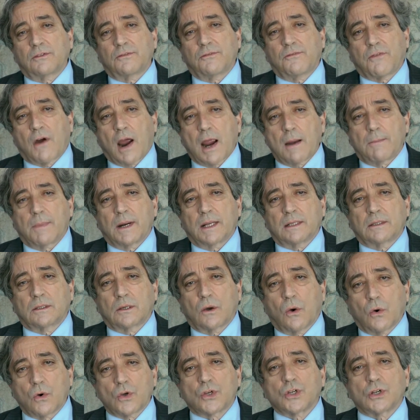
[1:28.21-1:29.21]

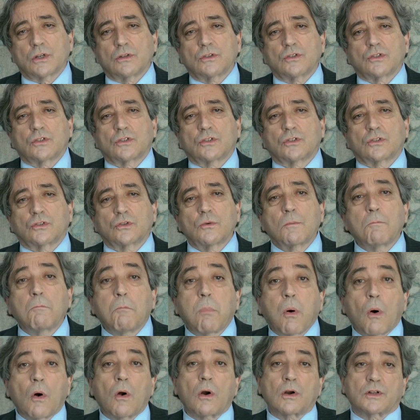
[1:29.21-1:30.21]
vibrant ocean
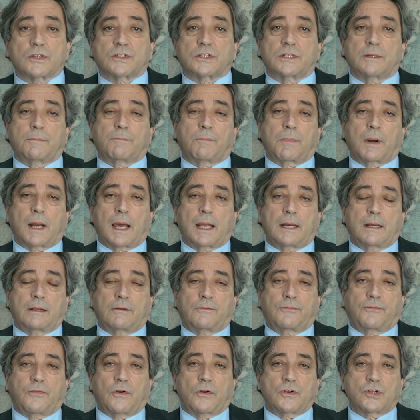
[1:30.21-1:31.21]
supports the planet
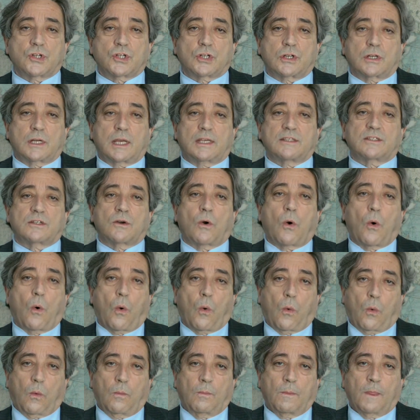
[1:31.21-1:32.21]
function as a
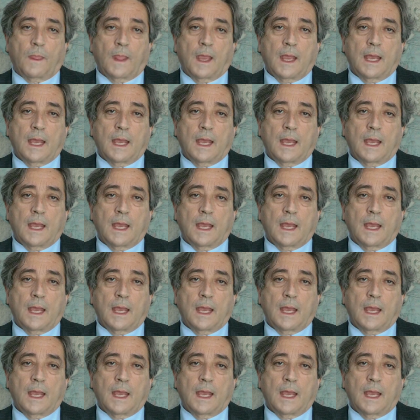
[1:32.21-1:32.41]
whole,